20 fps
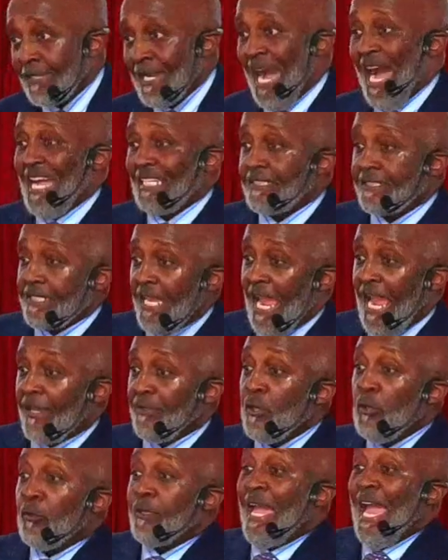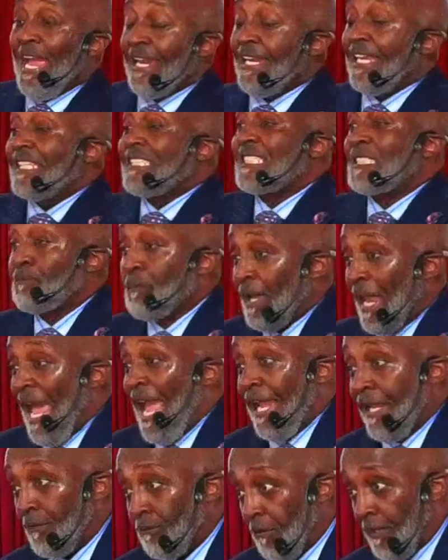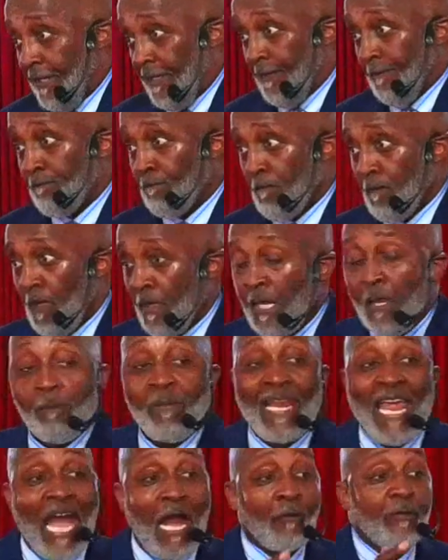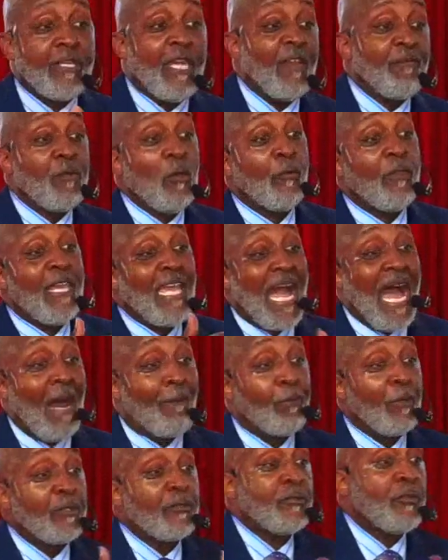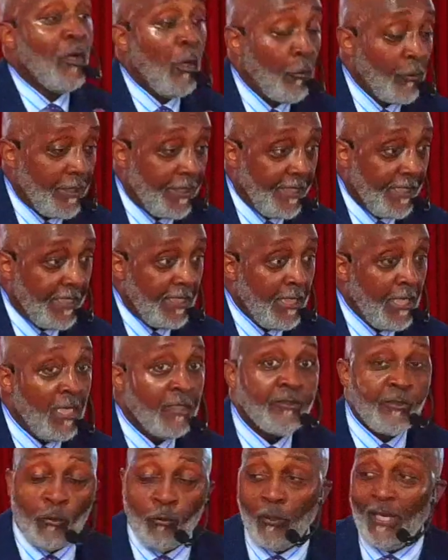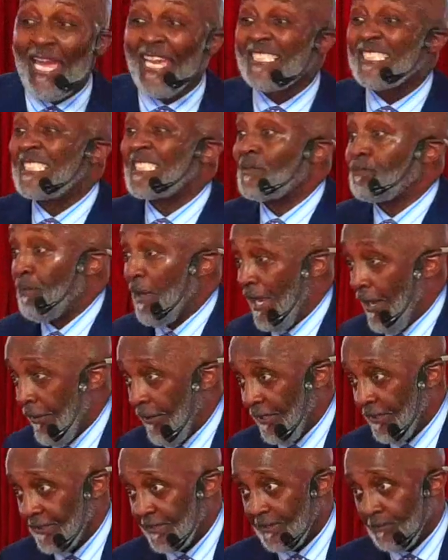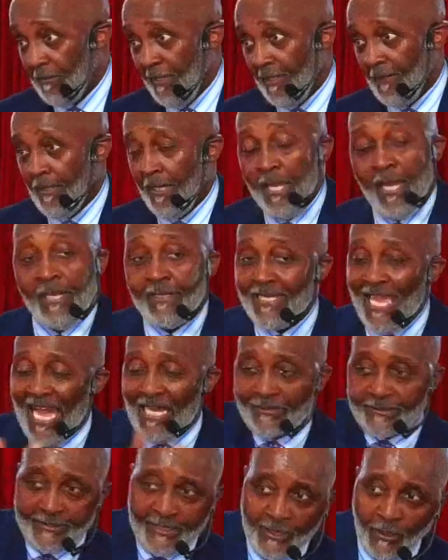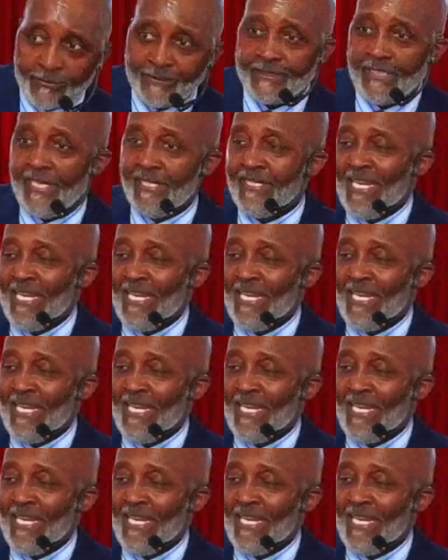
God said, you can't explain me, but I'll give you the opportunity to experience me. Y'all still sitting